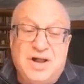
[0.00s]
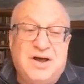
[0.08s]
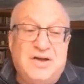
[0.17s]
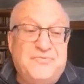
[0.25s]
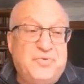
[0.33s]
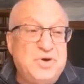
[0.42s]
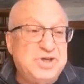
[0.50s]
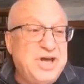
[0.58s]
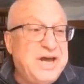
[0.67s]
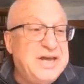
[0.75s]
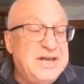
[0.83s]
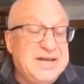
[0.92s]

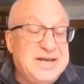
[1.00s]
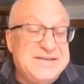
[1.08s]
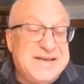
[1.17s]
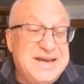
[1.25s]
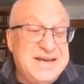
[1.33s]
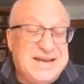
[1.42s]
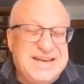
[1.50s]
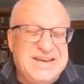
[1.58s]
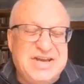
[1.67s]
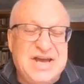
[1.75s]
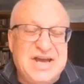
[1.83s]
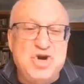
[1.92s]
Unfortunately, I could
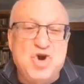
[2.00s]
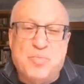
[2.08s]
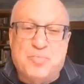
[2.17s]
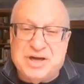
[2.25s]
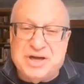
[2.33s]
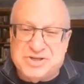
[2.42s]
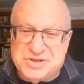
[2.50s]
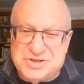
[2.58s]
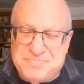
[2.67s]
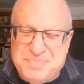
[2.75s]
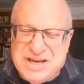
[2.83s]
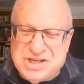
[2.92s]
get no
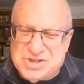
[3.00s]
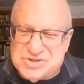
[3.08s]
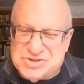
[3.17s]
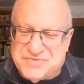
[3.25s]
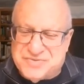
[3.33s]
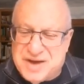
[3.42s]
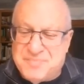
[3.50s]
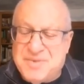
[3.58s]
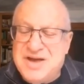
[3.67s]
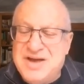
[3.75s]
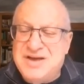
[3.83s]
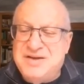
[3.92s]
pictures of
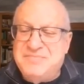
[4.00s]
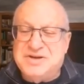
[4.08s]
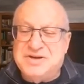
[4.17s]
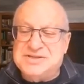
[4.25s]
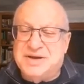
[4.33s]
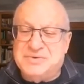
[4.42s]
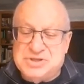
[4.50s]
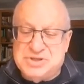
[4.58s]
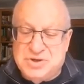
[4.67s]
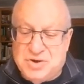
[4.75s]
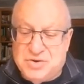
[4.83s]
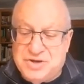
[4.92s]
them because I was
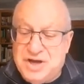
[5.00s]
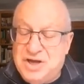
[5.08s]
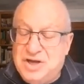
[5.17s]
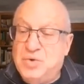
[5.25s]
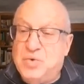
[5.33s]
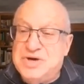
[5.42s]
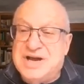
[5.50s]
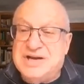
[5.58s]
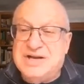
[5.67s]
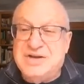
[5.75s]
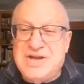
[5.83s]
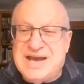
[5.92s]
told you were
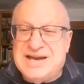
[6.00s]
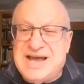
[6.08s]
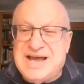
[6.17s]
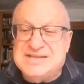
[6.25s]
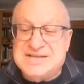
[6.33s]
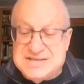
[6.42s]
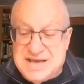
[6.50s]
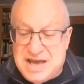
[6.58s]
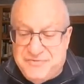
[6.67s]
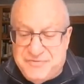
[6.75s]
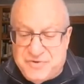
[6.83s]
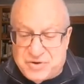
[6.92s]
not allowed to
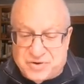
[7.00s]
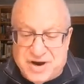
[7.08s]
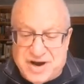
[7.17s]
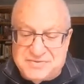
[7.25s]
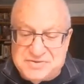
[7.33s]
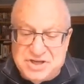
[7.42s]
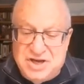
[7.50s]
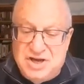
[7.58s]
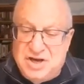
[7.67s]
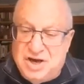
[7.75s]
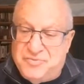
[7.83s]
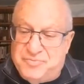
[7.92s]
take photographs
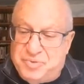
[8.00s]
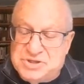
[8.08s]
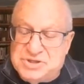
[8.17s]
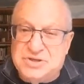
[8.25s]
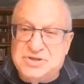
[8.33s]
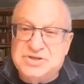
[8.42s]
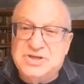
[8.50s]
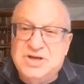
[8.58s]
of prisoners.